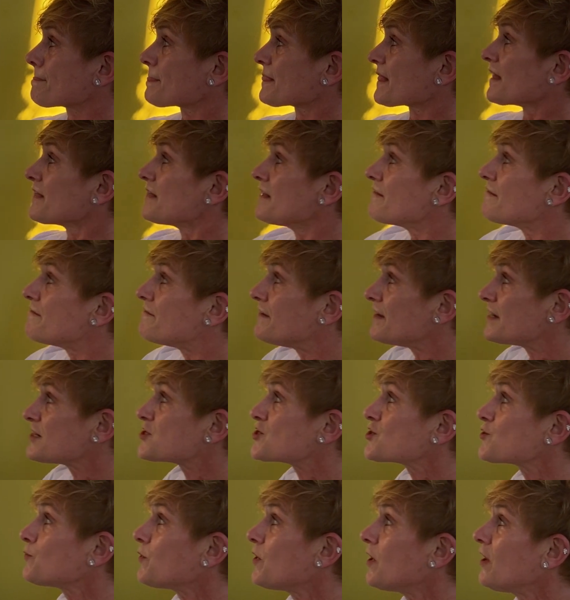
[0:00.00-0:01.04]
the
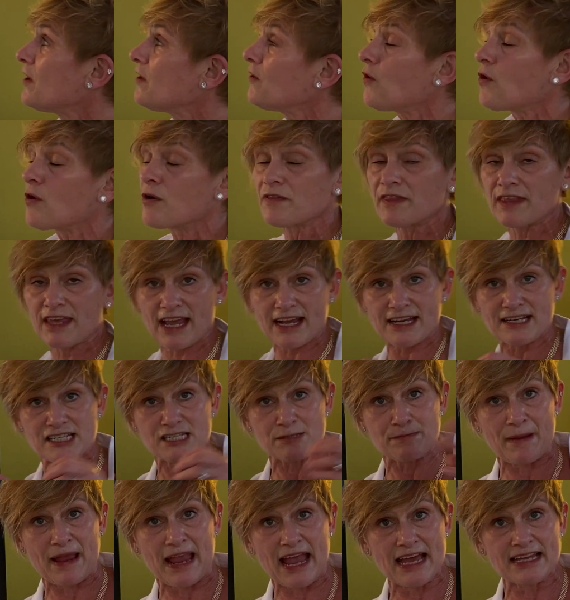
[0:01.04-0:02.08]
visual, or the
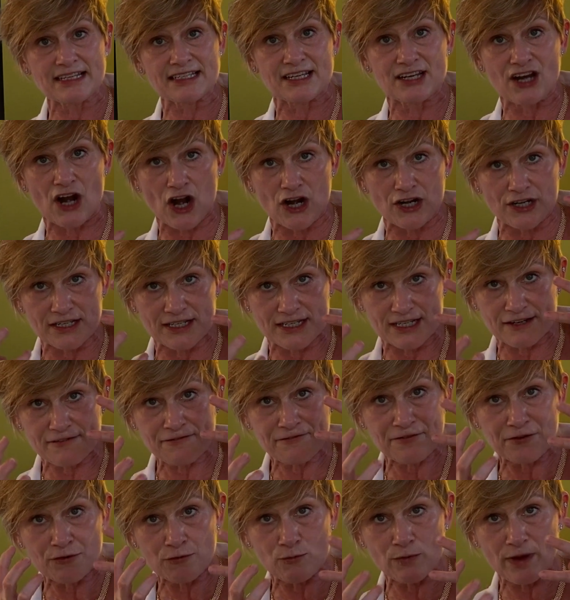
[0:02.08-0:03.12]
expanded are
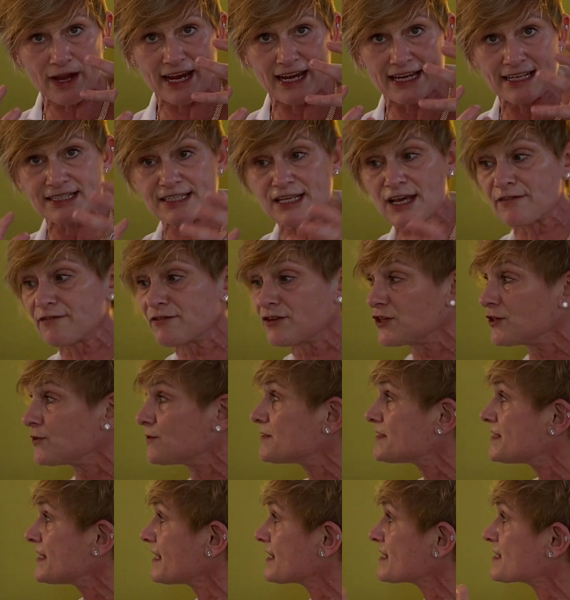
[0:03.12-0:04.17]
different ways of
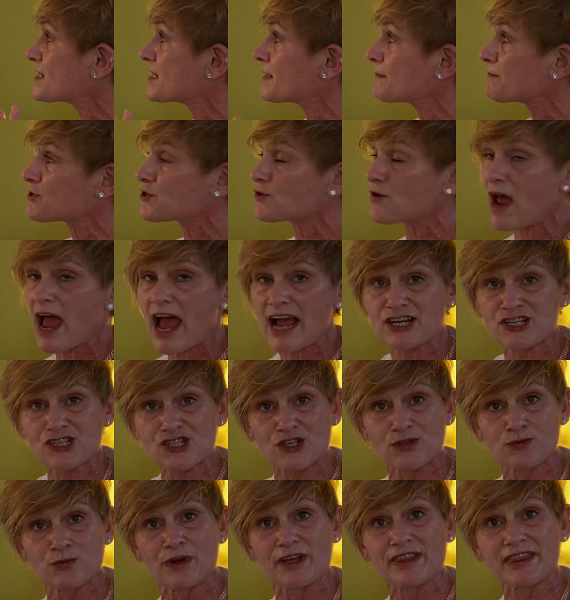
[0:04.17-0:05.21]
using
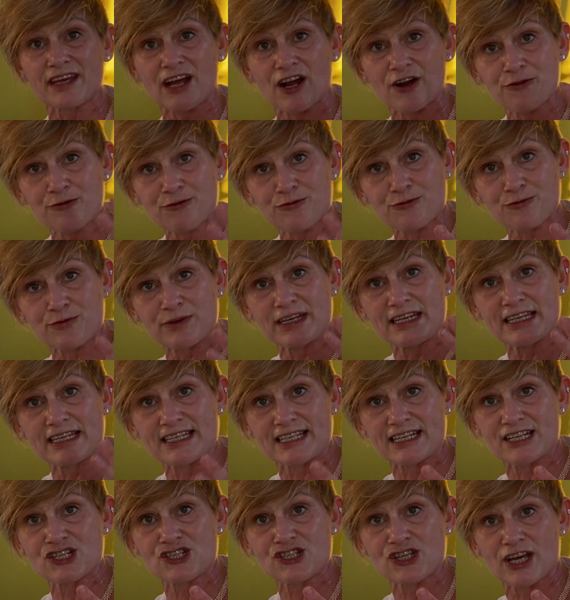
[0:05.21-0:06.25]
subtraction with our
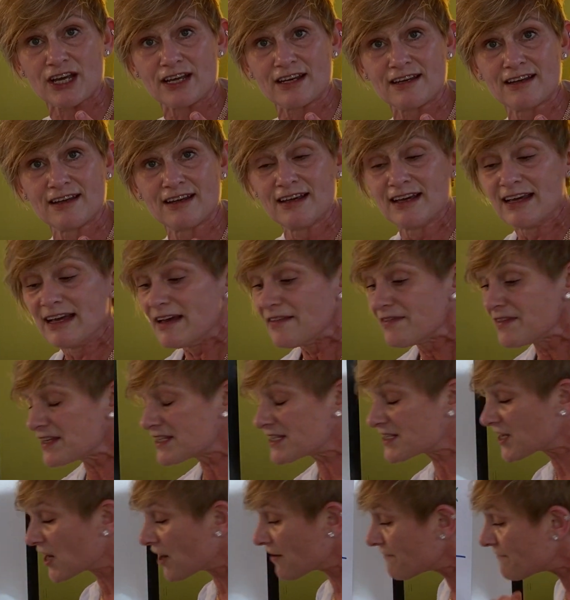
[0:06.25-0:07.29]
3-digit. This
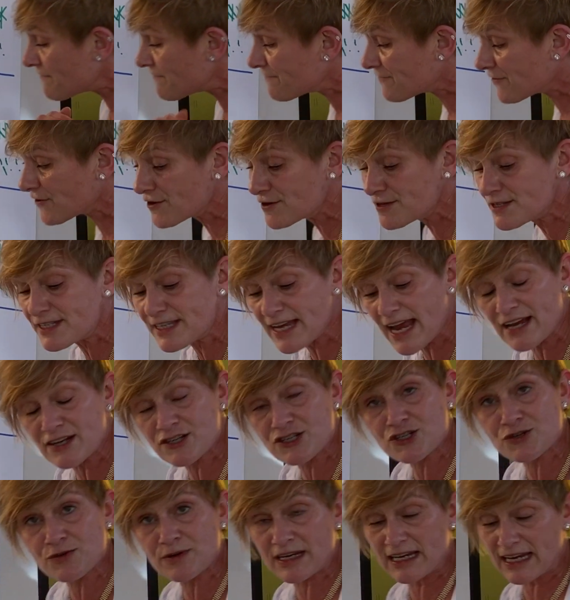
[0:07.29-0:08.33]
is our first
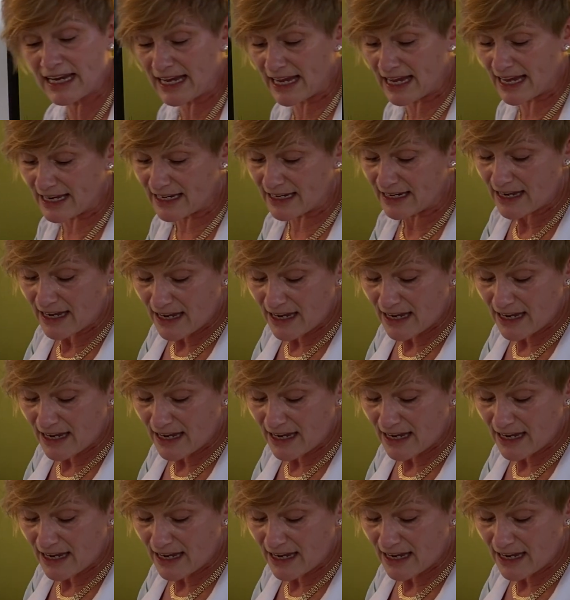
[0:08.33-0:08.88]
entry in.